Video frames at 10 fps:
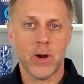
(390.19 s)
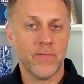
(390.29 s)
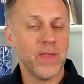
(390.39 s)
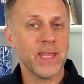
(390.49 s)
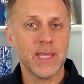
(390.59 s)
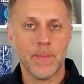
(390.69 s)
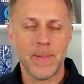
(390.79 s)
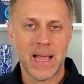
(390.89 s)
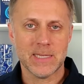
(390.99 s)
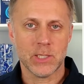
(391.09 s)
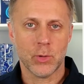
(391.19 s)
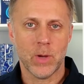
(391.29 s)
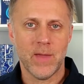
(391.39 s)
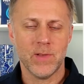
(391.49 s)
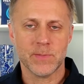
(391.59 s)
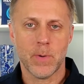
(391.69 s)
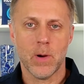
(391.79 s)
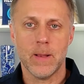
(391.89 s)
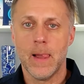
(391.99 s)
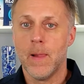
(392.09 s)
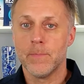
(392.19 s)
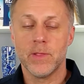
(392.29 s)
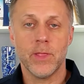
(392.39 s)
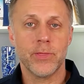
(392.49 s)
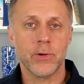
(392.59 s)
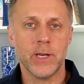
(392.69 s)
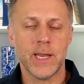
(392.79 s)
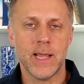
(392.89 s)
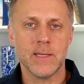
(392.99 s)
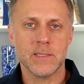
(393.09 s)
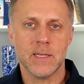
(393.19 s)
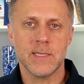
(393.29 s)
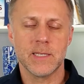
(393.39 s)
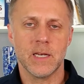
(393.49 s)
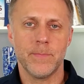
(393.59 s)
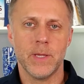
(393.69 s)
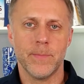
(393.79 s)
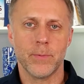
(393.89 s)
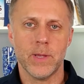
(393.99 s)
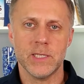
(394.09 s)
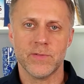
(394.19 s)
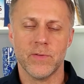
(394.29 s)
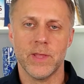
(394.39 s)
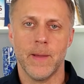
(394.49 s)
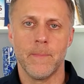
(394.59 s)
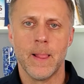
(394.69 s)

If they can get past the cravings part, then the 30 days is going to be a breeze for them.